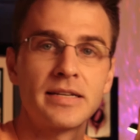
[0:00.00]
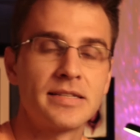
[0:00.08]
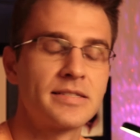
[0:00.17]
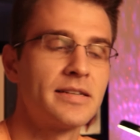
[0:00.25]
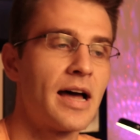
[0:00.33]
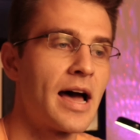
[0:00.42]
Because
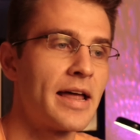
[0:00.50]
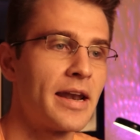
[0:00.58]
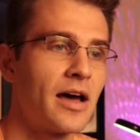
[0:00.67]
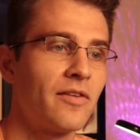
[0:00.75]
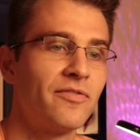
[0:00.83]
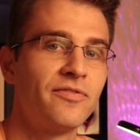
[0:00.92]
it's not
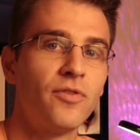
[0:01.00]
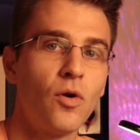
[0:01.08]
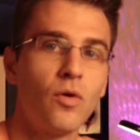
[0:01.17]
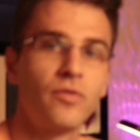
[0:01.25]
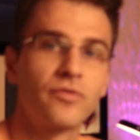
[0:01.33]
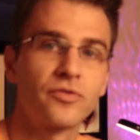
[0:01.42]
a
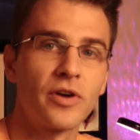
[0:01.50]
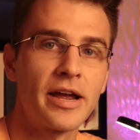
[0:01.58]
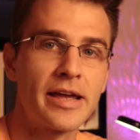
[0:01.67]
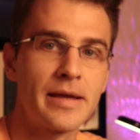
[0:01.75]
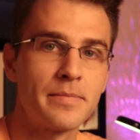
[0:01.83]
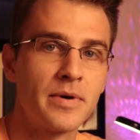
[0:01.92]
full
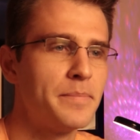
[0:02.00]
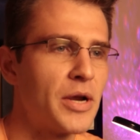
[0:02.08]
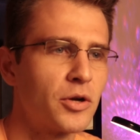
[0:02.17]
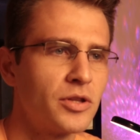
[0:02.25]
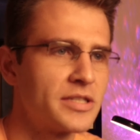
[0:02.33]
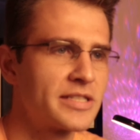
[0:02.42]
frame
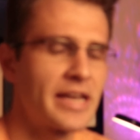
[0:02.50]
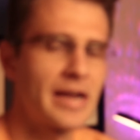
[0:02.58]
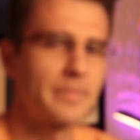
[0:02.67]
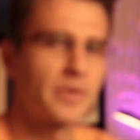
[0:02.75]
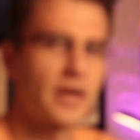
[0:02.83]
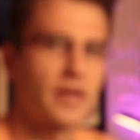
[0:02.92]
mirrorless
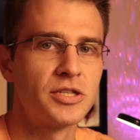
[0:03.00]
camera.